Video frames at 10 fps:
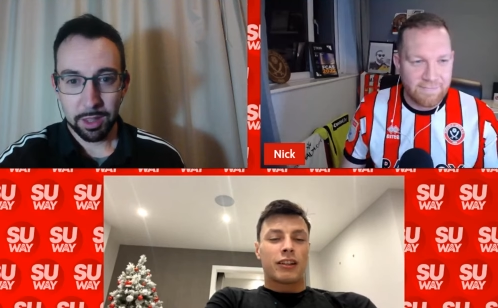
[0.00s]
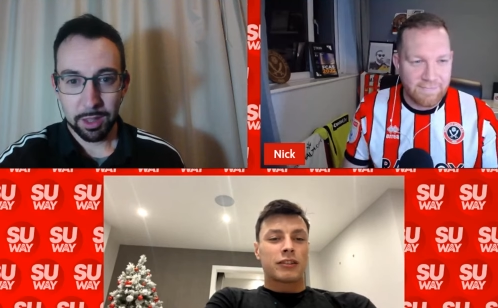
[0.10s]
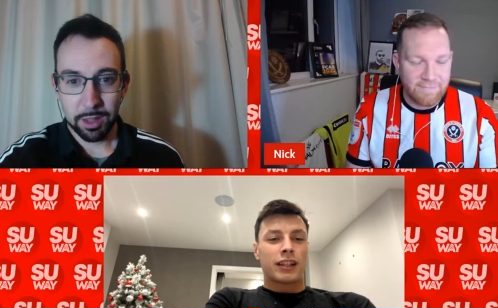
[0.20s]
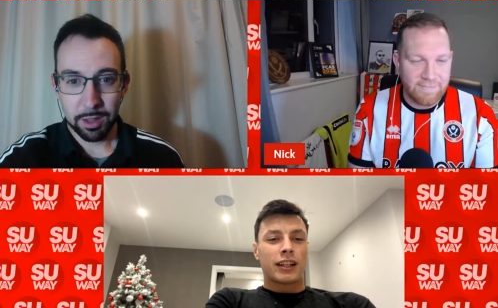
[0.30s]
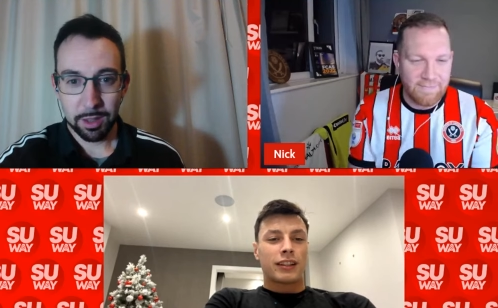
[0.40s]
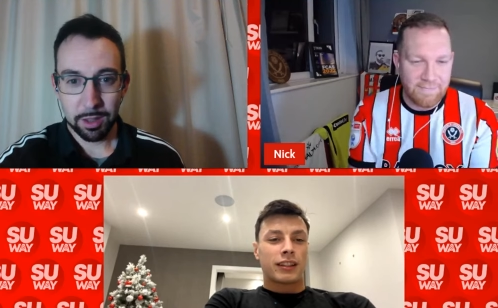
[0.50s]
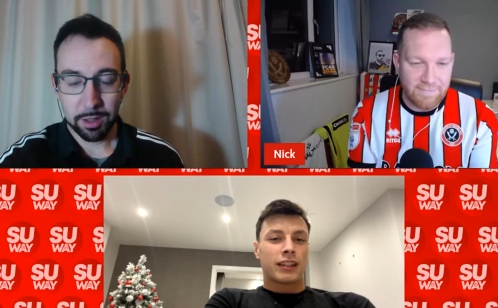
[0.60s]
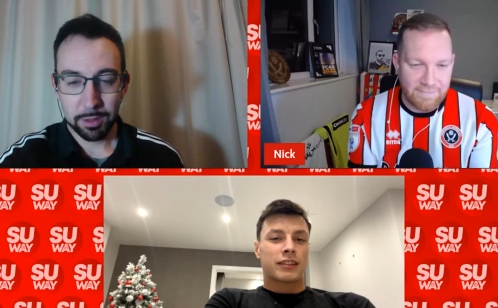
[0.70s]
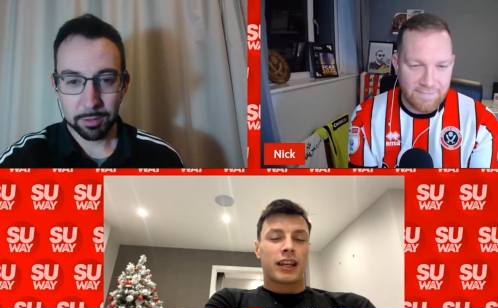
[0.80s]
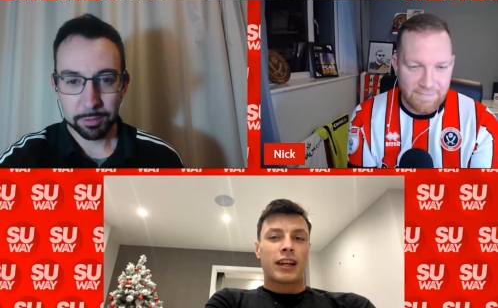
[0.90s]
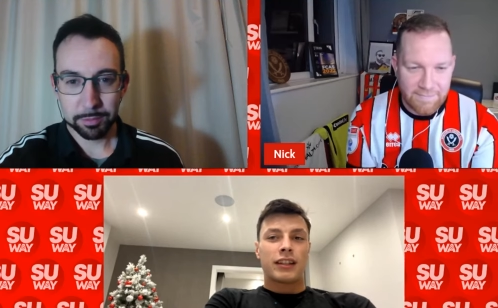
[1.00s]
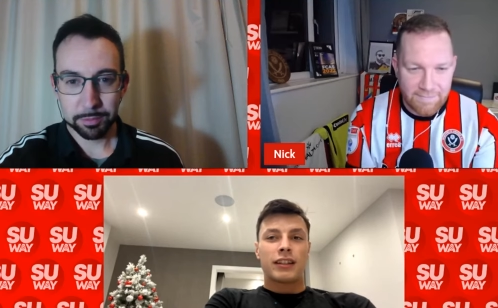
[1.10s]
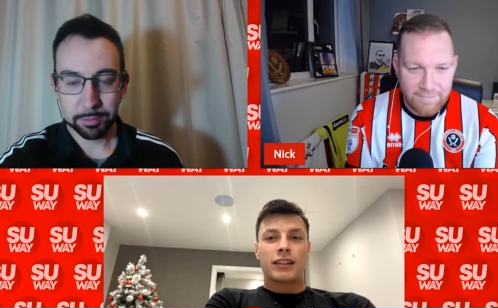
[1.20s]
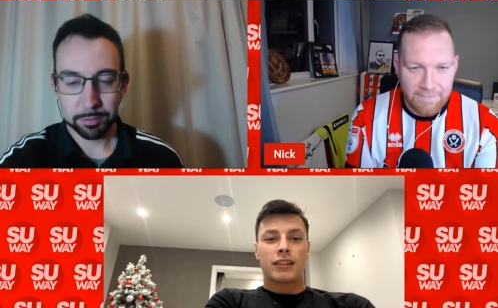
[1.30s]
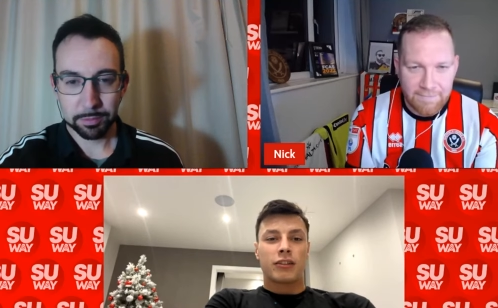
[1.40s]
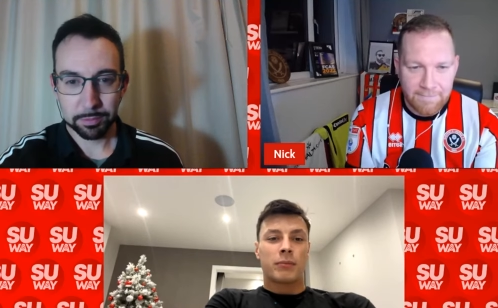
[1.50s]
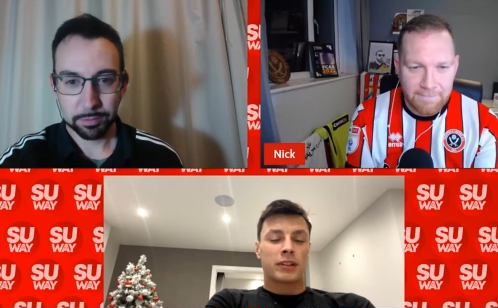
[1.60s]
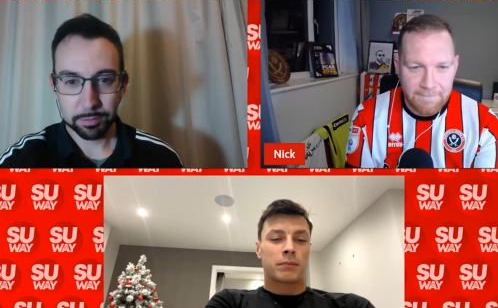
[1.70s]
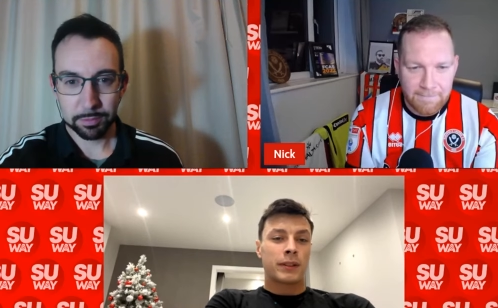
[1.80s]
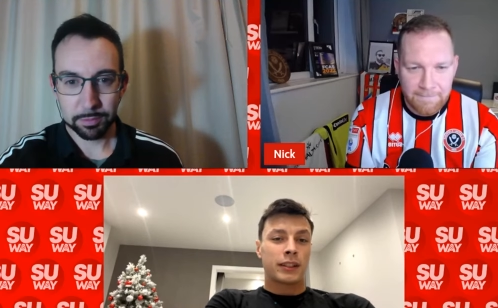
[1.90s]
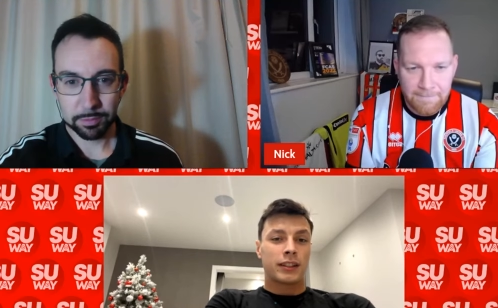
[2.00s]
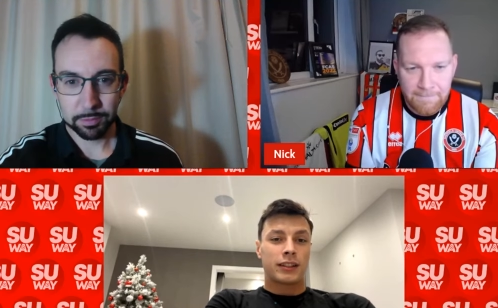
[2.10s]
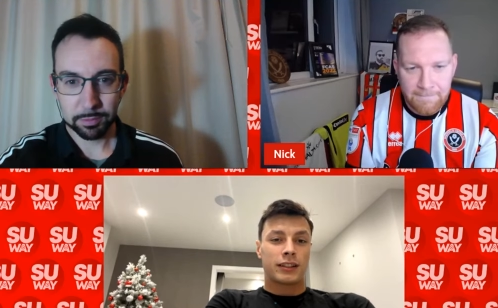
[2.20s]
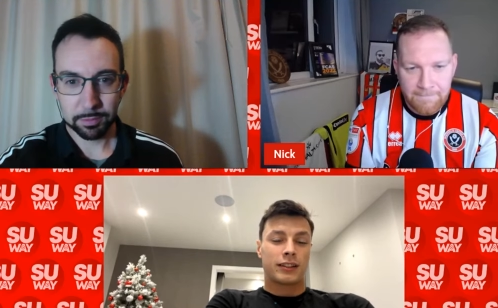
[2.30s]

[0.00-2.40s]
Speaker 1: also had a scan on my spleen